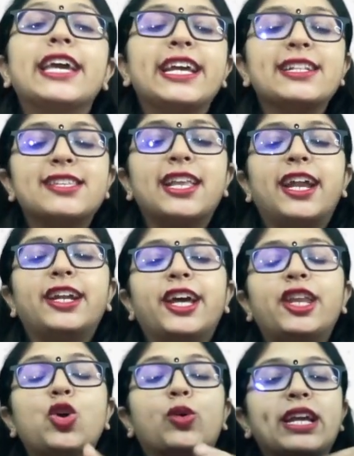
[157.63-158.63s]
In cylinder
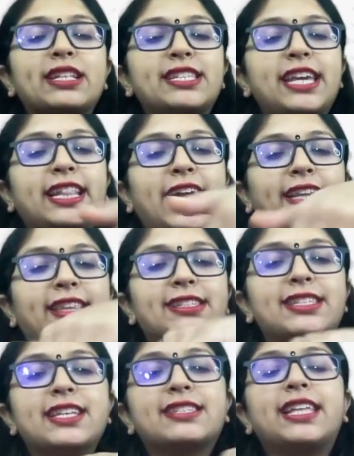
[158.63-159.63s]
you can see that
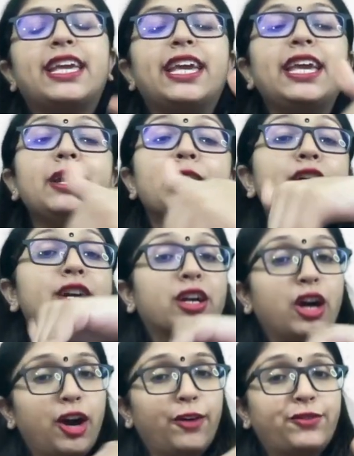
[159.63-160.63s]
this is the
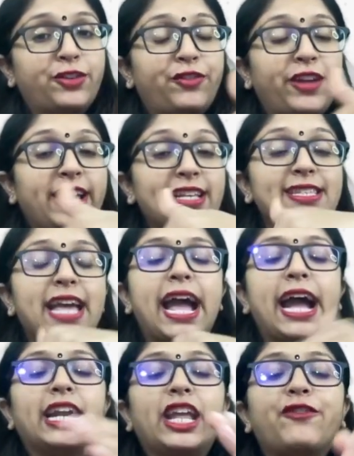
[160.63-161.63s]
curved face,
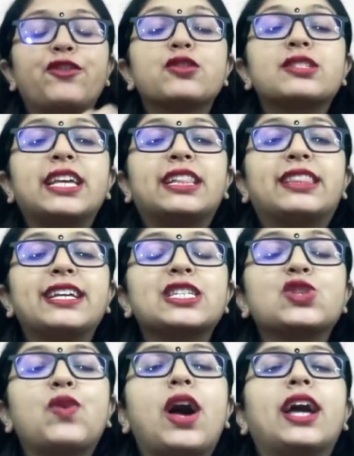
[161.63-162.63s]
and if you see
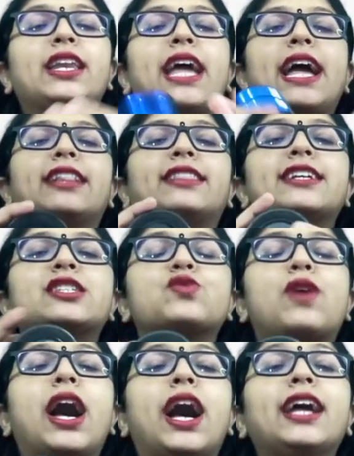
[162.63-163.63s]
this one and this
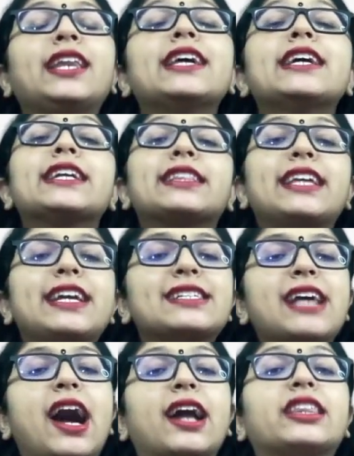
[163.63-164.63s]
one, these
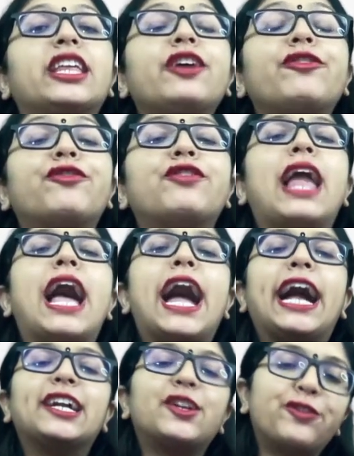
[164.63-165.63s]
are the
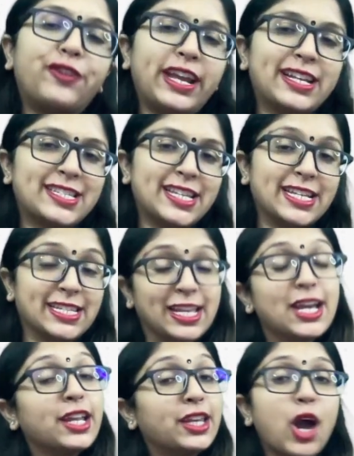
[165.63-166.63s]
flat faces.
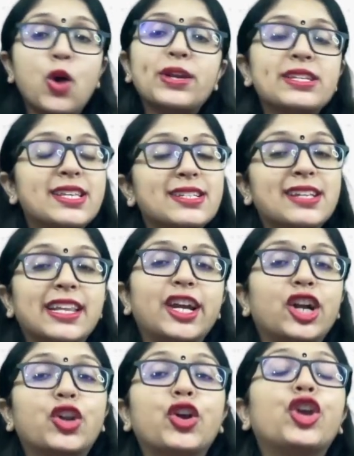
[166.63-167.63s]
Now is this
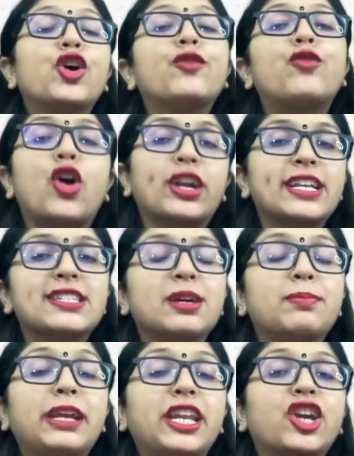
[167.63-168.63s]
clear to you? What is the
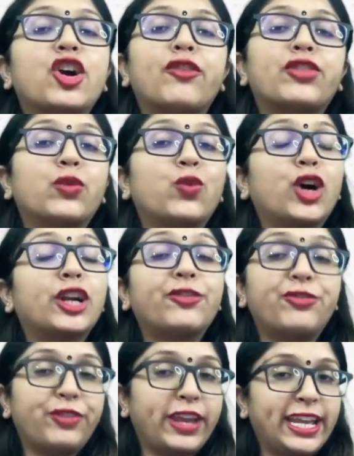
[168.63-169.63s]
meaning of the word
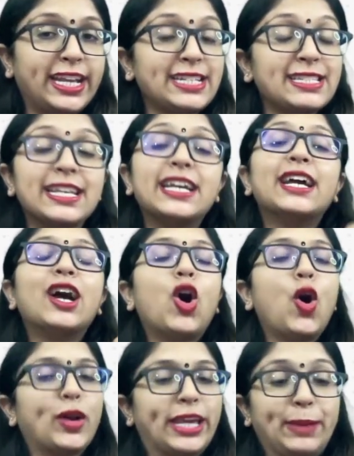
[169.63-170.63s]
face?
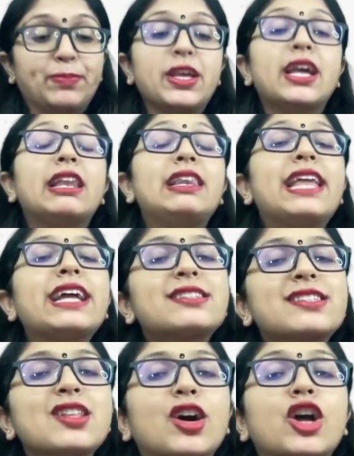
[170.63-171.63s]
Okay, let's
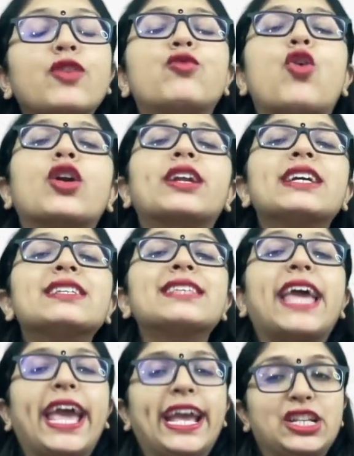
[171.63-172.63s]
learn what is
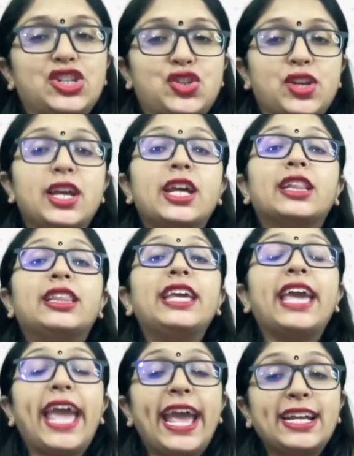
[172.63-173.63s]
edge.
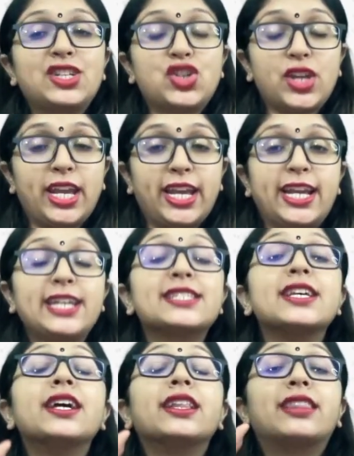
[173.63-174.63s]
The edge is
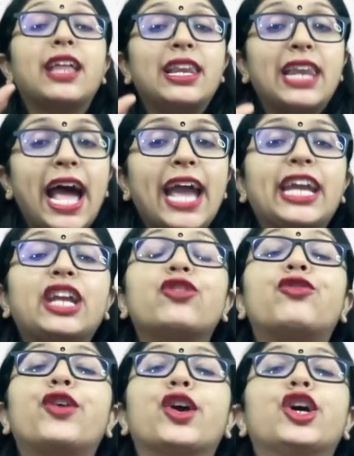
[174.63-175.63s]
the
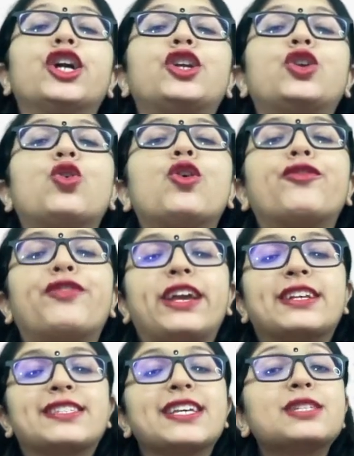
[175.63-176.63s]
line where two
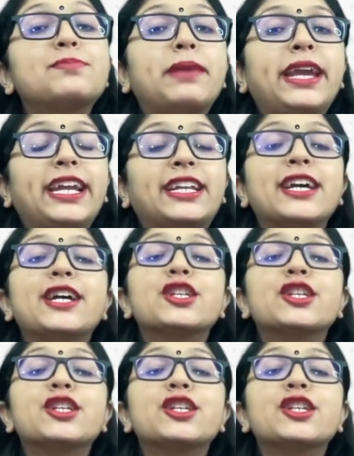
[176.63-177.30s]
faces meet.